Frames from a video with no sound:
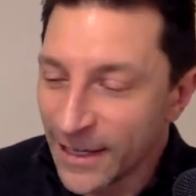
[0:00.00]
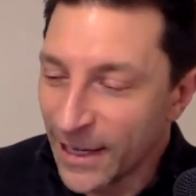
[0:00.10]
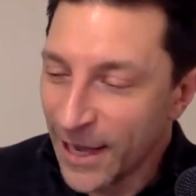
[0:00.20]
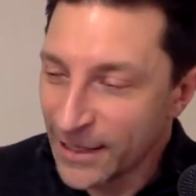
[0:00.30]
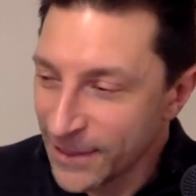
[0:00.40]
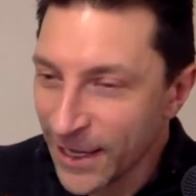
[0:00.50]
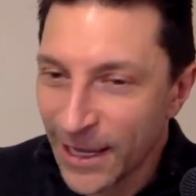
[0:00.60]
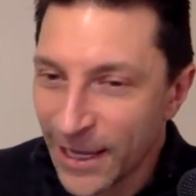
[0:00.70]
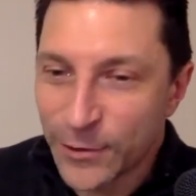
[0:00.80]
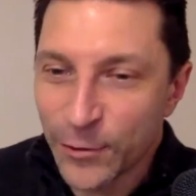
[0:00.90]
It has that
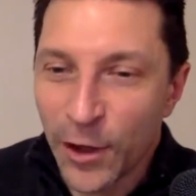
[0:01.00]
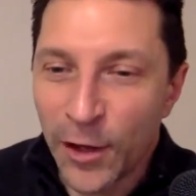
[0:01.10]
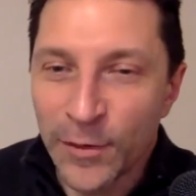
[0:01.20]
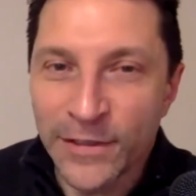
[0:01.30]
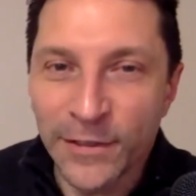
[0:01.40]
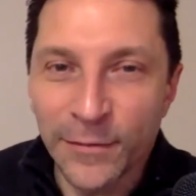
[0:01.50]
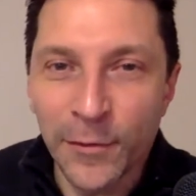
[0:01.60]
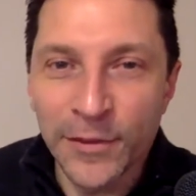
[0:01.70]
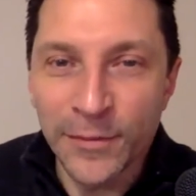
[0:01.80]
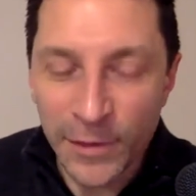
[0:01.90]
kind of draw, but of
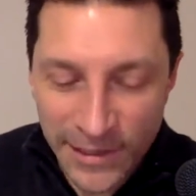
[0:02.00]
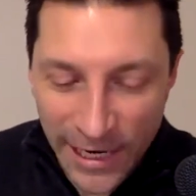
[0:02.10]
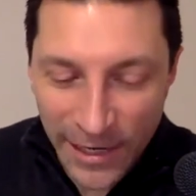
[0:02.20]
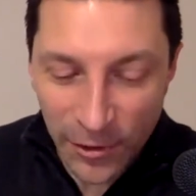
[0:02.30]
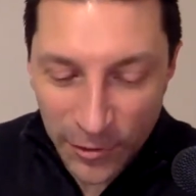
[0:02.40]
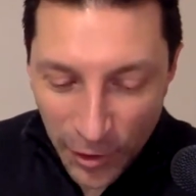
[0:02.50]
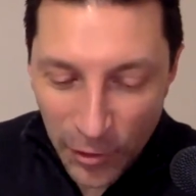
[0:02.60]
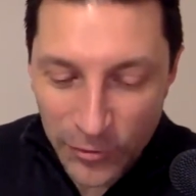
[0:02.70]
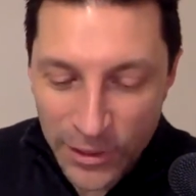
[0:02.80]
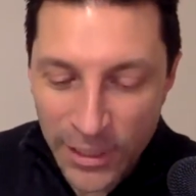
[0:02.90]
course, Willie Taggart
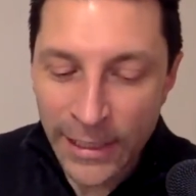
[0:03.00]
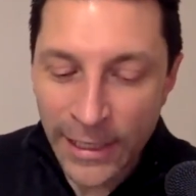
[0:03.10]
closed